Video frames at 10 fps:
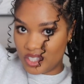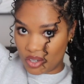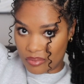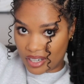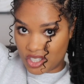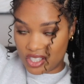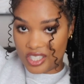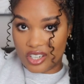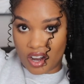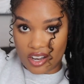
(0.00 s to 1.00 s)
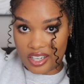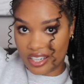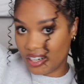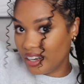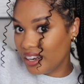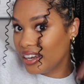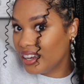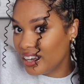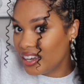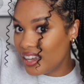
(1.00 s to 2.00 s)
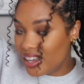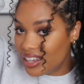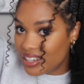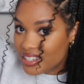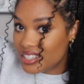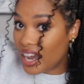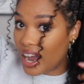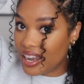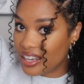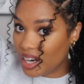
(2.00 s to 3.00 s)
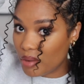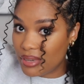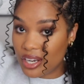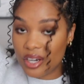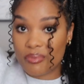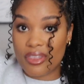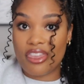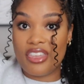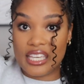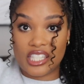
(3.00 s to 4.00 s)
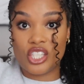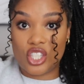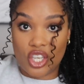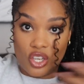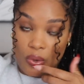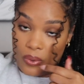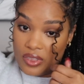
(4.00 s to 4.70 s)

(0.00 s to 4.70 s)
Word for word: So I'm actually not gonna tie it up here, but this is cute.